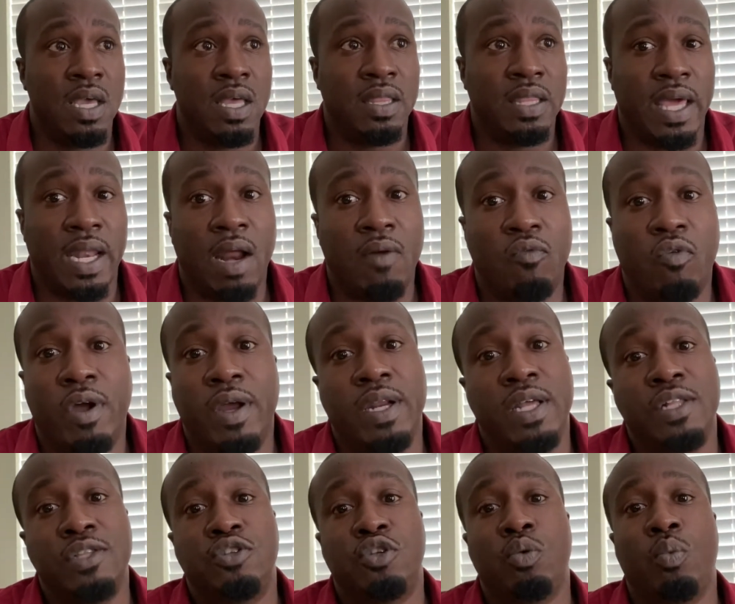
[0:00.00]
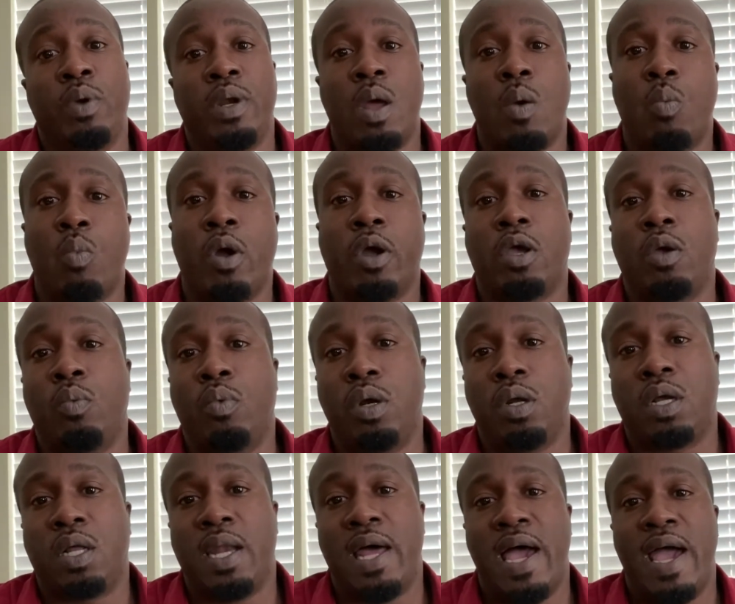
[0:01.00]
that I run into when I'm working with a
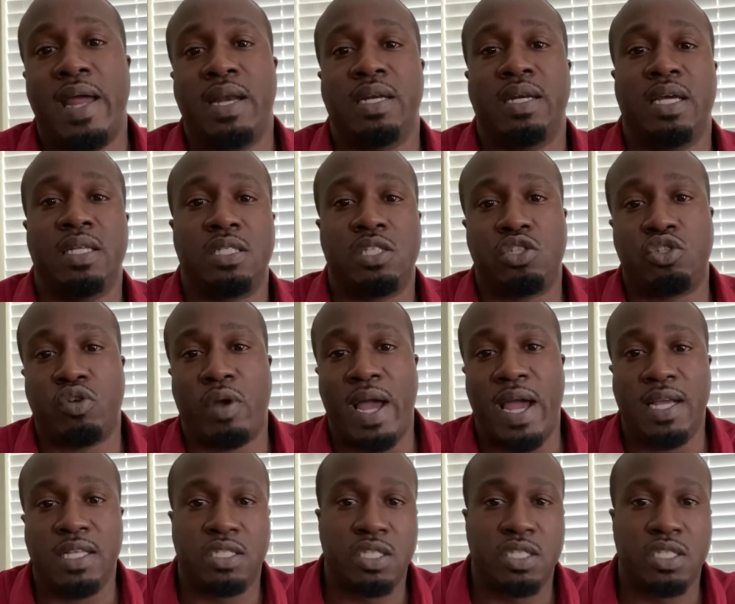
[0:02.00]
client that's trying to